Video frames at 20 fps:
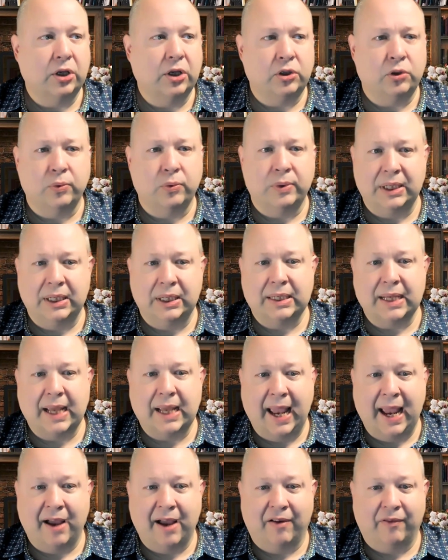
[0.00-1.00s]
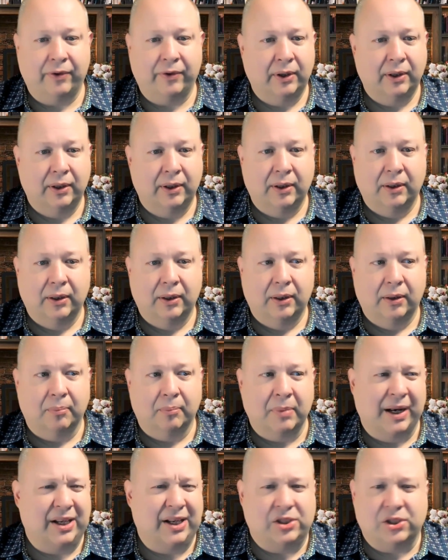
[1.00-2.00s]
you need to have
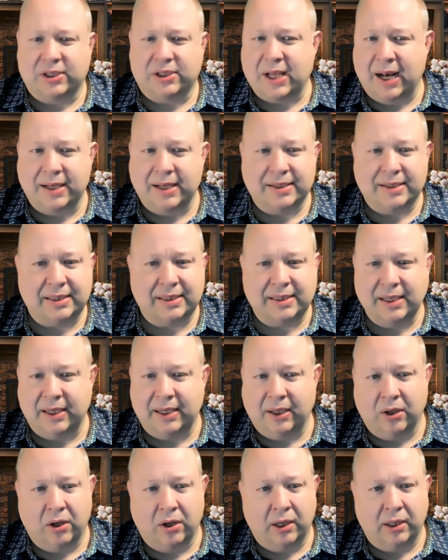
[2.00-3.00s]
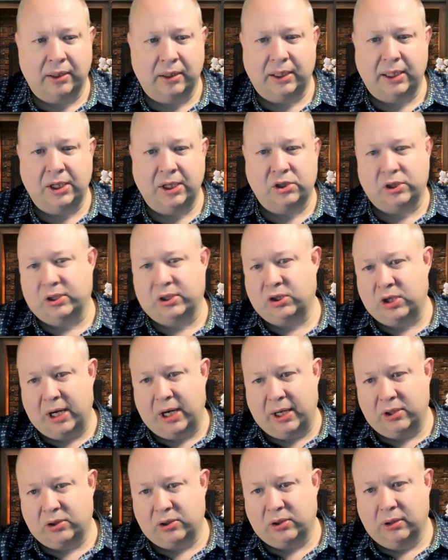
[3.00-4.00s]
money just kind of sitting on each
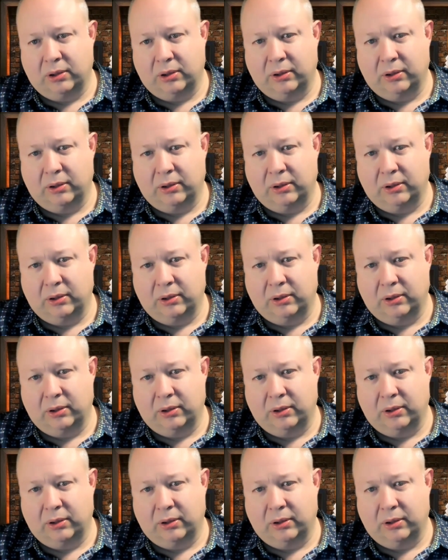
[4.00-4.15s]
exchange,